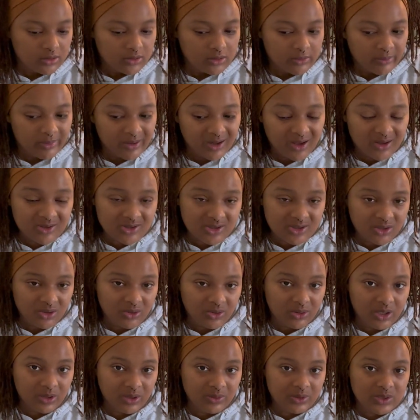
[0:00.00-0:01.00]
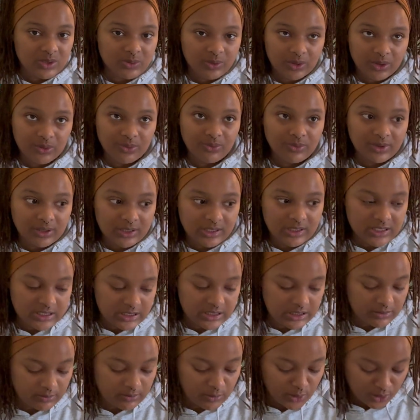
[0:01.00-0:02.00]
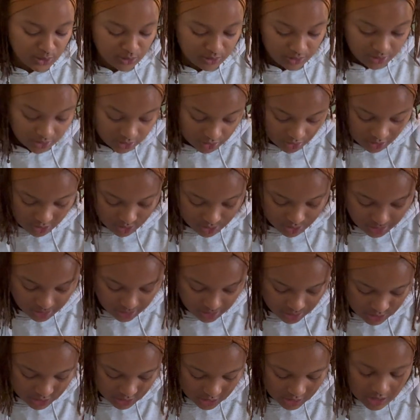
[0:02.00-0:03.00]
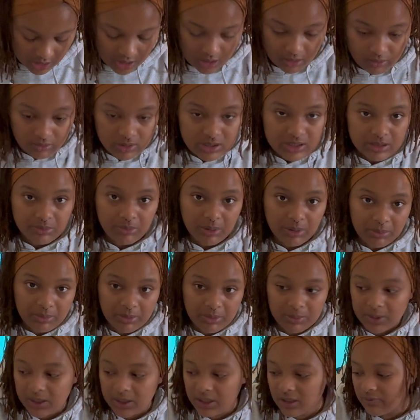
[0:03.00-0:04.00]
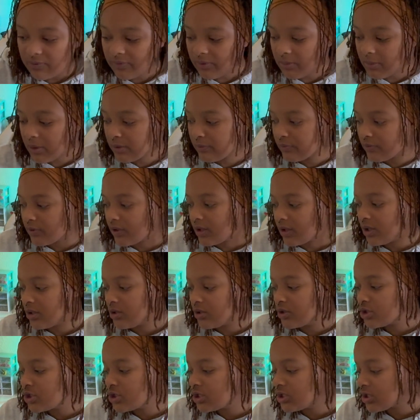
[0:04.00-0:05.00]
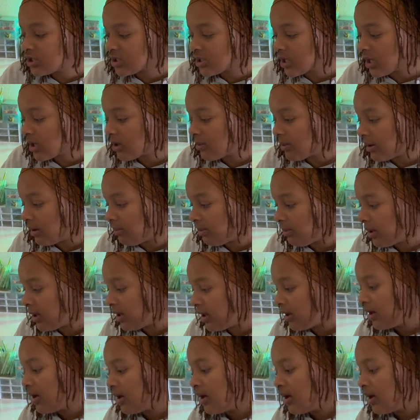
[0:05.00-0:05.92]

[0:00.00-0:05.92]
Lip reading: But also it was with really small yarn. It was a baby blanket for my friend. She just had a baby.